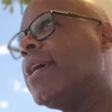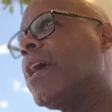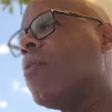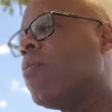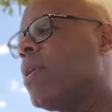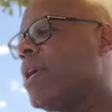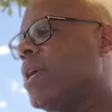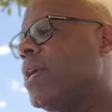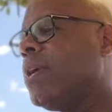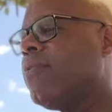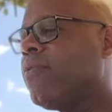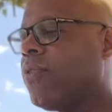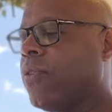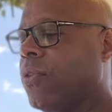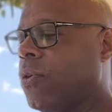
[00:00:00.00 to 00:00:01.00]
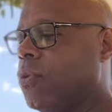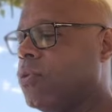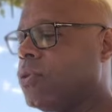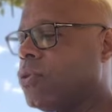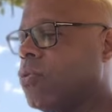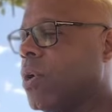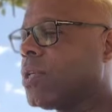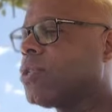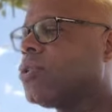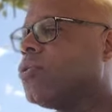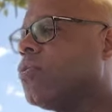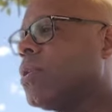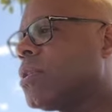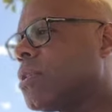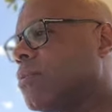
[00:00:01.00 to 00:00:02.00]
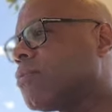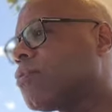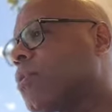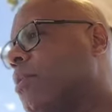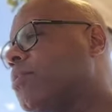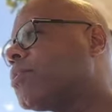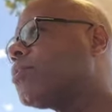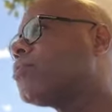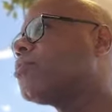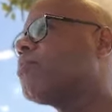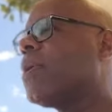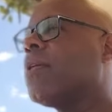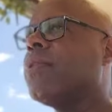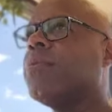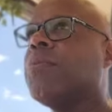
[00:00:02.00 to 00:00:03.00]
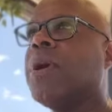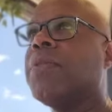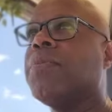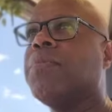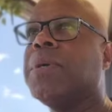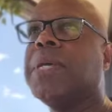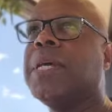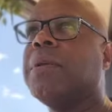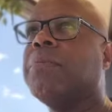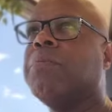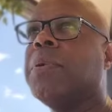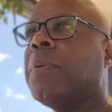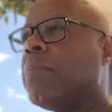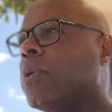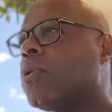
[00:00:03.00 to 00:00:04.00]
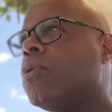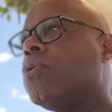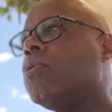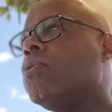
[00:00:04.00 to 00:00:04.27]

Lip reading: And we, for those who are students of scriptures, but be it biblical